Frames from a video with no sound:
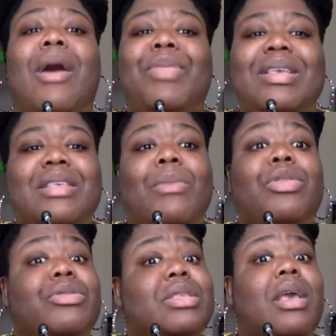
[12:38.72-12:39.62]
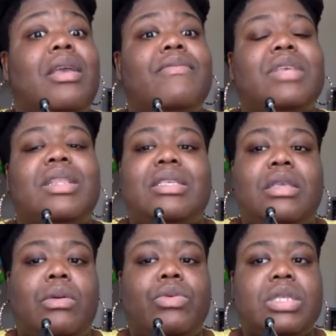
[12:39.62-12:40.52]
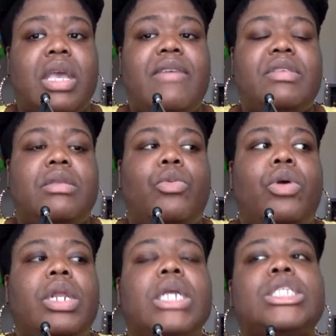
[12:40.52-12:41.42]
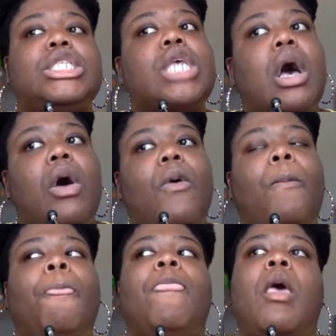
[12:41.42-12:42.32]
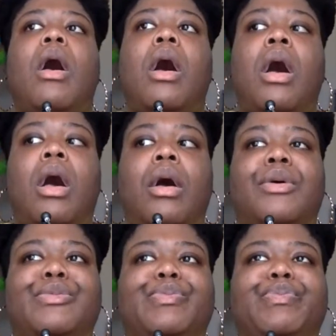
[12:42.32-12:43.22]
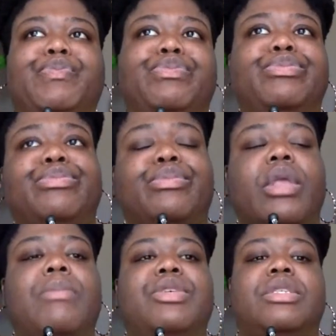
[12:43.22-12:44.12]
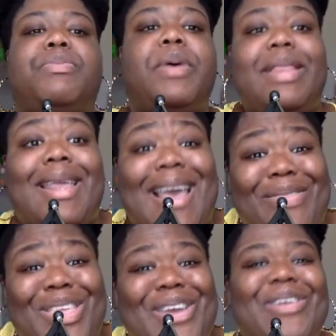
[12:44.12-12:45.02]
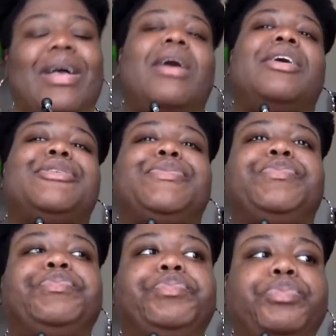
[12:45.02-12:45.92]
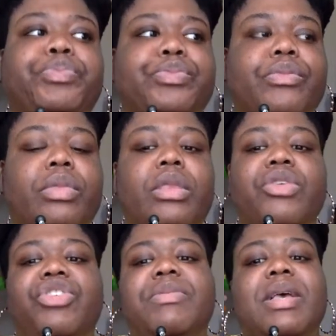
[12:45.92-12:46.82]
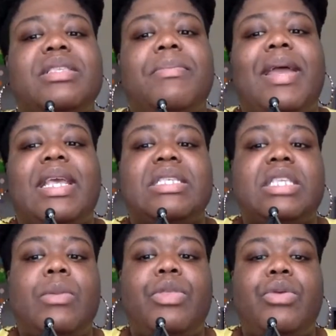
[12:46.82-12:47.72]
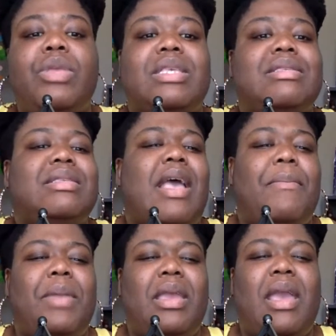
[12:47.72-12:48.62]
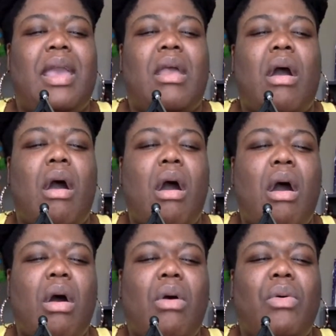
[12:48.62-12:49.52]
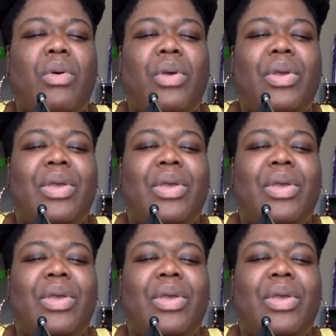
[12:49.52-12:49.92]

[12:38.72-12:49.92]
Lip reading: They slept with their slaves and they still were slaves in the morning. So I'm just putting that out there. Just because somebody can sleep with you does not mean at all.